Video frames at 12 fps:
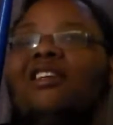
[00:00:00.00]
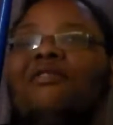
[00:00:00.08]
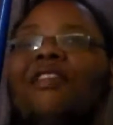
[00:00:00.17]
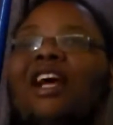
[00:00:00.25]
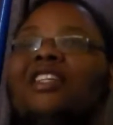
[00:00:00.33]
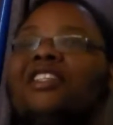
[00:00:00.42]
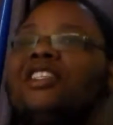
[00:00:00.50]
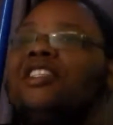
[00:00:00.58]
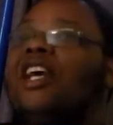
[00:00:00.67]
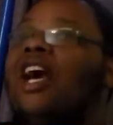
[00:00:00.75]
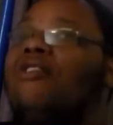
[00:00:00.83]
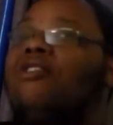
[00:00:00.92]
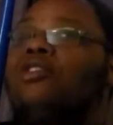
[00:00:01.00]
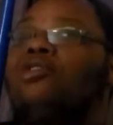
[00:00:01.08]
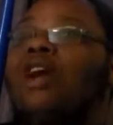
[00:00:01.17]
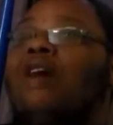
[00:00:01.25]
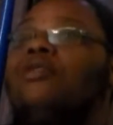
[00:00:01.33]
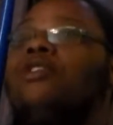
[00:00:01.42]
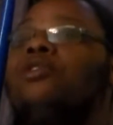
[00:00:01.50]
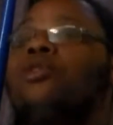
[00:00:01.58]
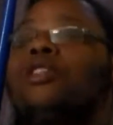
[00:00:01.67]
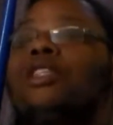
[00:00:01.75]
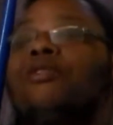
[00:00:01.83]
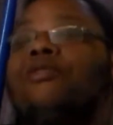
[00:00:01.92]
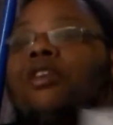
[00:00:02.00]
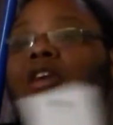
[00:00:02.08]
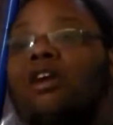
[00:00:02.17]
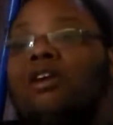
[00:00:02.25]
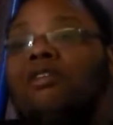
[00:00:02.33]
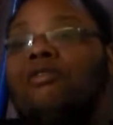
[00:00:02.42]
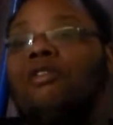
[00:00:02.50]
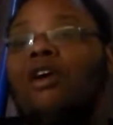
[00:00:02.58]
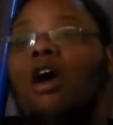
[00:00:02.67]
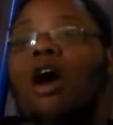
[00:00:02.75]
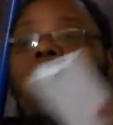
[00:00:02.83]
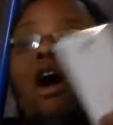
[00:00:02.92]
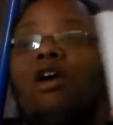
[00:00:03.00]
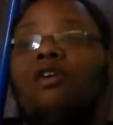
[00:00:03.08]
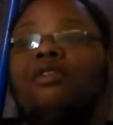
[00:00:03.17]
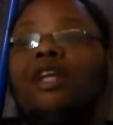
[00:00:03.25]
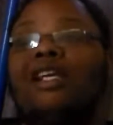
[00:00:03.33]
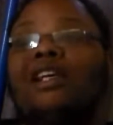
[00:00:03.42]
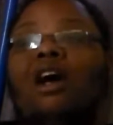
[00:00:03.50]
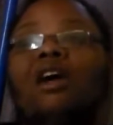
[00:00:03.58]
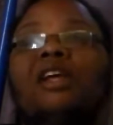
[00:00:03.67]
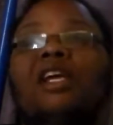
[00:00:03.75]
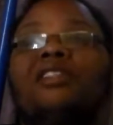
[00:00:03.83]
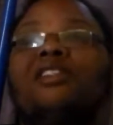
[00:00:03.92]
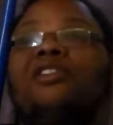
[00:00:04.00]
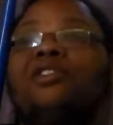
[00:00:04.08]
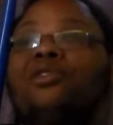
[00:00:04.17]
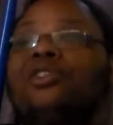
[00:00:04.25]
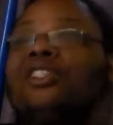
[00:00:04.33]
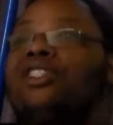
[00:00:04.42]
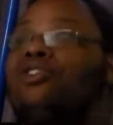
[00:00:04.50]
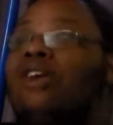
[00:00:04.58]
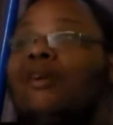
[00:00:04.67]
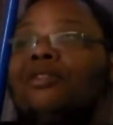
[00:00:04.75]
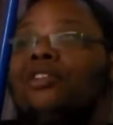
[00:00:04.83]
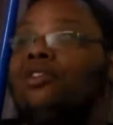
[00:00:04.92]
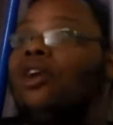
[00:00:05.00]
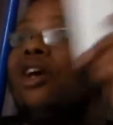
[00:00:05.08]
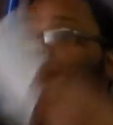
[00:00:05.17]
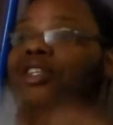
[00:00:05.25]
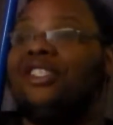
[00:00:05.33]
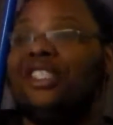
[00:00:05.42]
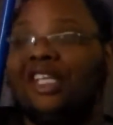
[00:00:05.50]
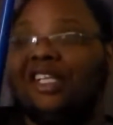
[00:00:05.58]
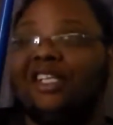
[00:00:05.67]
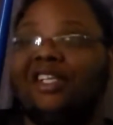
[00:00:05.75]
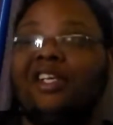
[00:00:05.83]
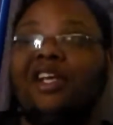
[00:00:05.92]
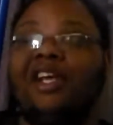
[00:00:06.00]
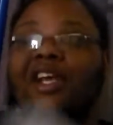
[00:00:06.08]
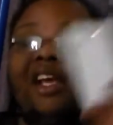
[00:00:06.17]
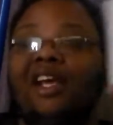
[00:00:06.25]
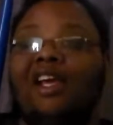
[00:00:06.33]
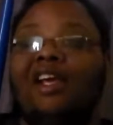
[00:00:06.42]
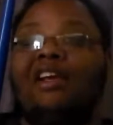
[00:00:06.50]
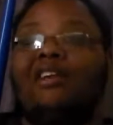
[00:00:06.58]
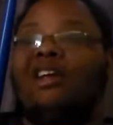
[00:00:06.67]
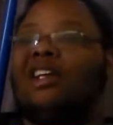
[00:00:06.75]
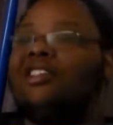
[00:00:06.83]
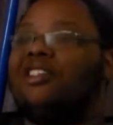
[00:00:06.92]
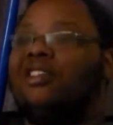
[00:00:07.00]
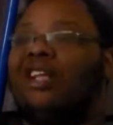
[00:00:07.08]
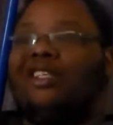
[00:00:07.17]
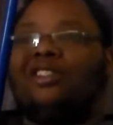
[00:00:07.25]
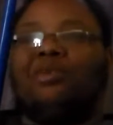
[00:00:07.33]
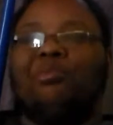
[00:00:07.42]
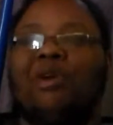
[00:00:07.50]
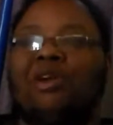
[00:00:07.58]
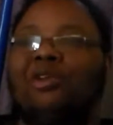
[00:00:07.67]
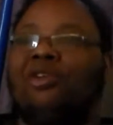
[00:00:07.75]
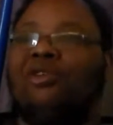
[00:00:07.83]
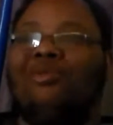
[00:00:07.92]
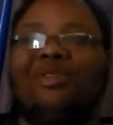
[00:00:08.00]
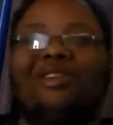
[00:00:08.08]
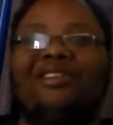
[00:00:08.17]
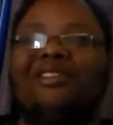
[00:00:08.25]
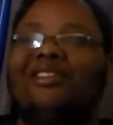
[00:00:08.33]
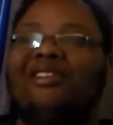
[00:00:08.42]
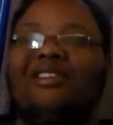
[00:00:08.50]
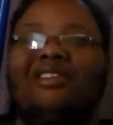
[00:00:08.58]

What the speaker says: Flash doesn't have to travel to a different Earth. I hope like all he has to do is just travel to her city because of like some metahuman